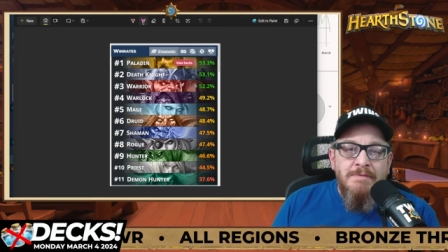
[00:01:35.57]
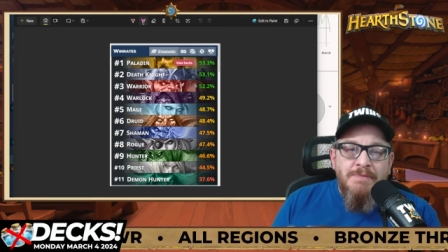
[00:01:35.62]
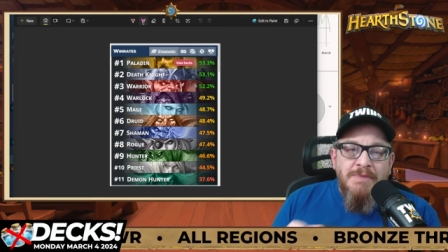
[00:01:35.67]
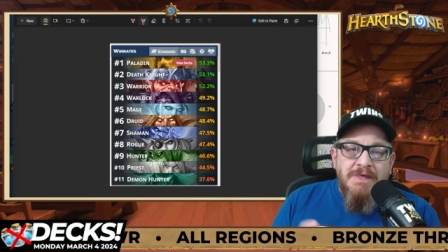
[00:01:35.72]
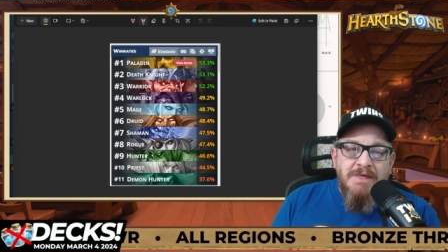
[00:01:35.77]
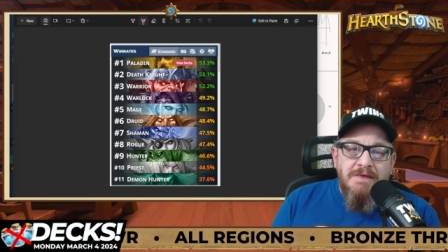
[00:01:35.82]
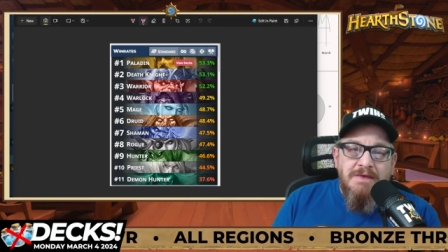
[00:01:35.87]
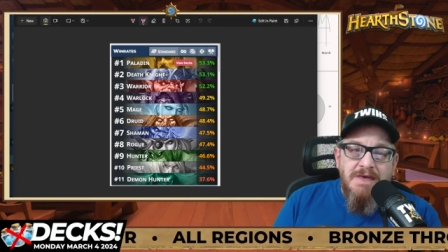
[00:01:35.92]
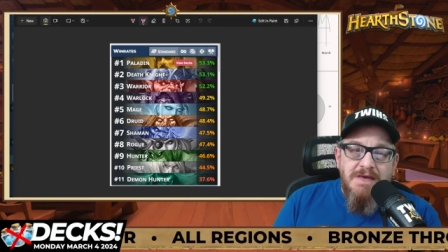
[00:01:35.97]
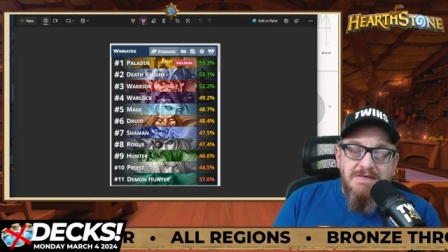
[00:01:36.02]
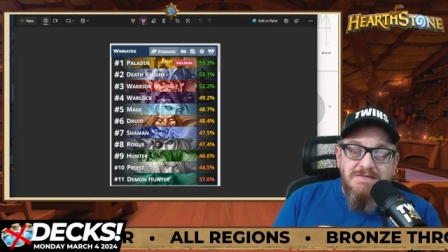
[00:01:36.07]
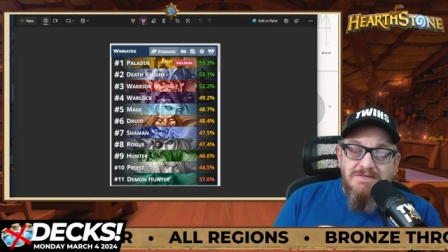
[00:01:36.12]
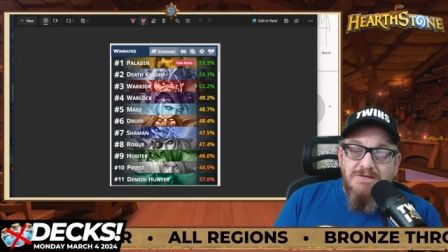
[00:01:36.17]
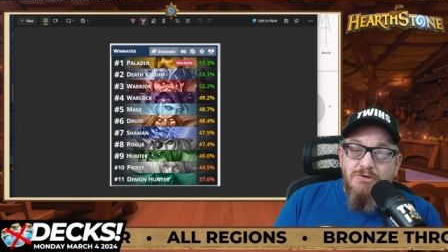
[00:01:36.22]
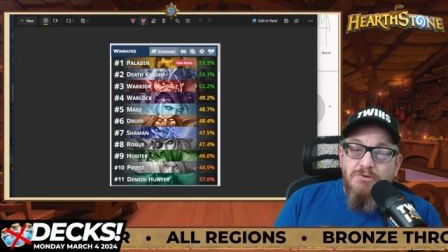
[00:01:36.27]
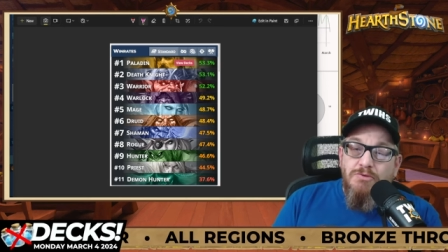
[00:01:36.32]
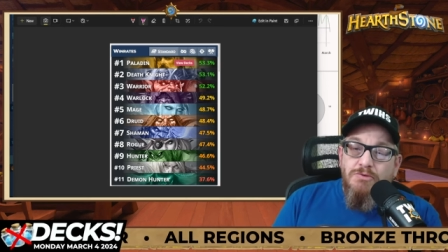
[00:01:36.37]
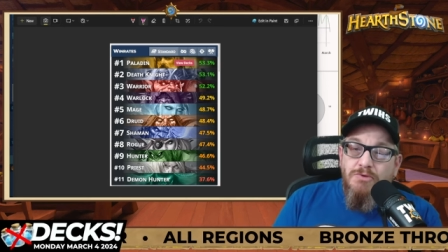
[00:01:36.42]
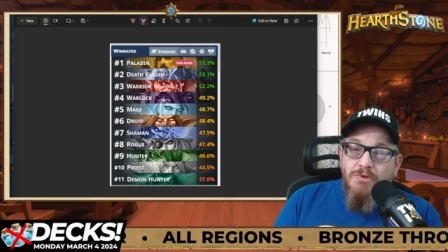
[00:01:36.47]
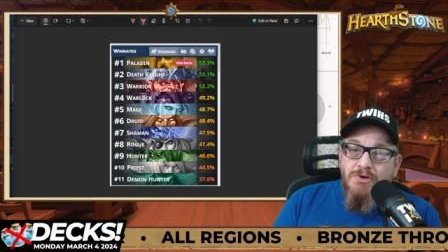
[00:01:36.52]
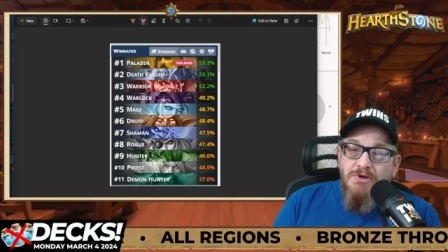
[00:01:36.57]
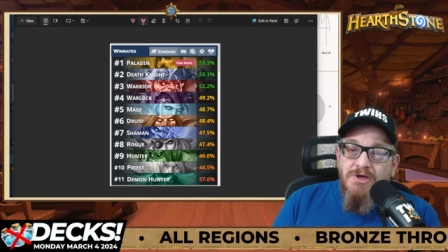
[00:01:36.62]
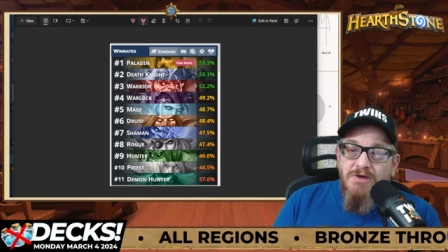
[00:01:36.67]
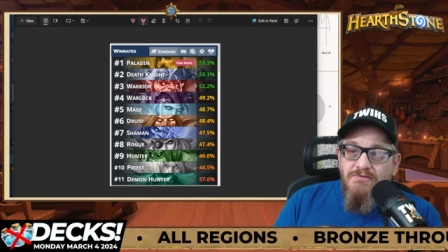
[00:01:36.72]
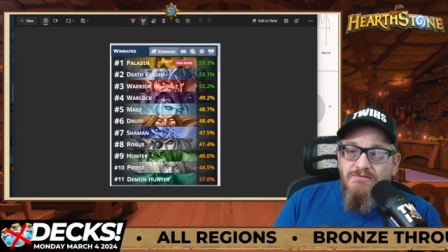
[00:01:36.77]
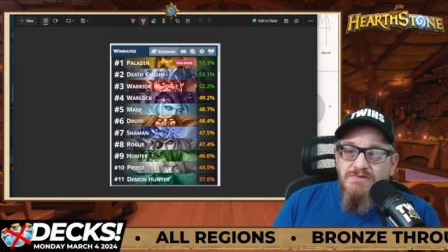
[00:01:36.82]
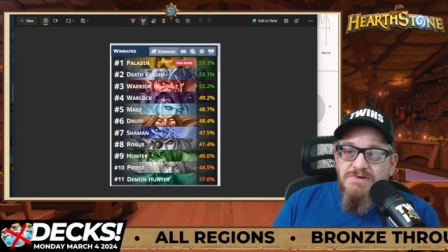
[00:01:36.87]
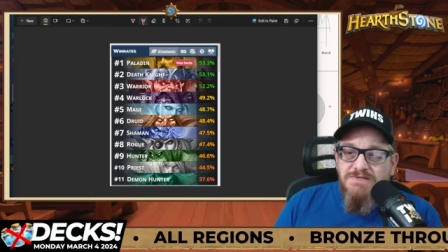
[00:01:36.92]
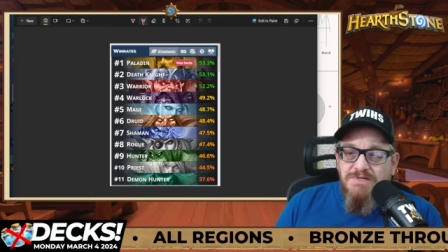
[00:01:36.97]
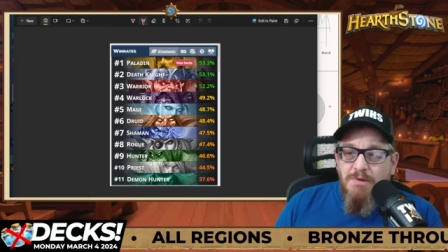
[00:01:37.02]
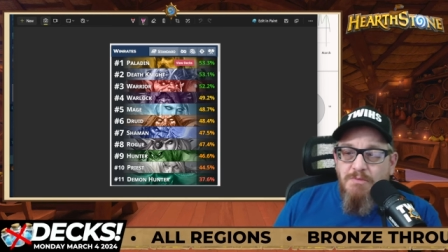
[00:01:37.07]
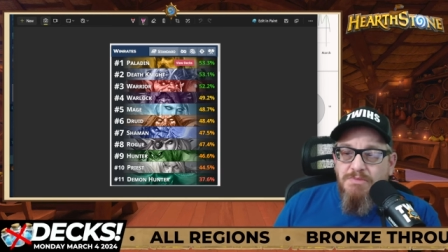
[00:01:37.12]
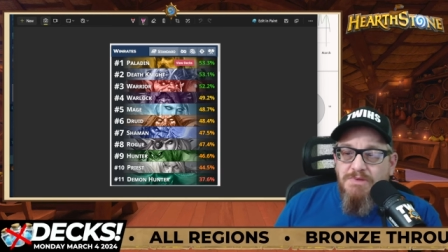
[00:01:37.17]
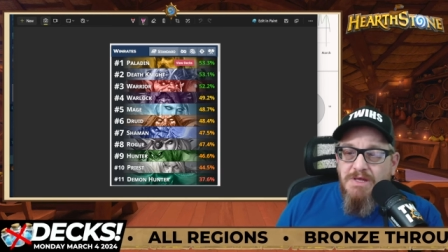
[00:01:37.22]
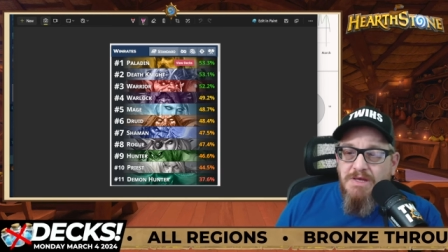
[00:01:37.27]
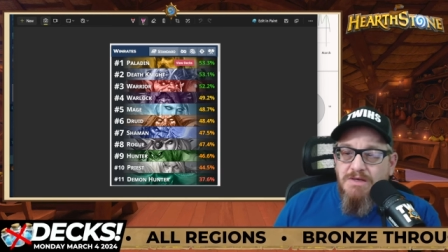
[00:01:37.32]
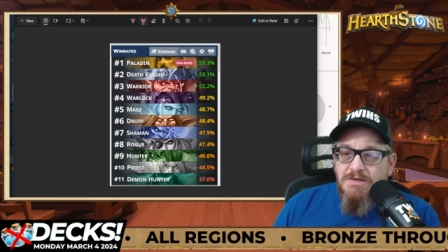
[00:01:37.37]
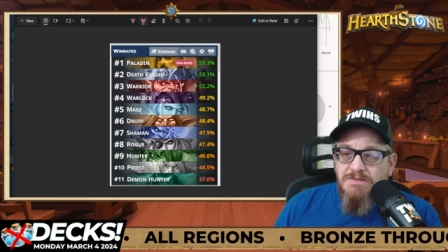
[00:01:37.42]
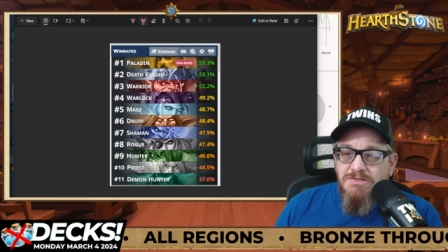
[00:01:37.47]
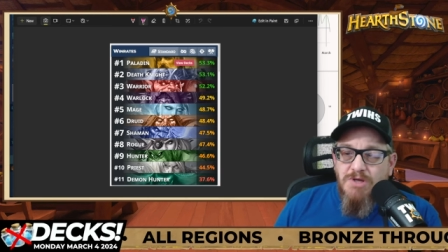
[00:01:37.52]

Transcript: in case they're looking for something.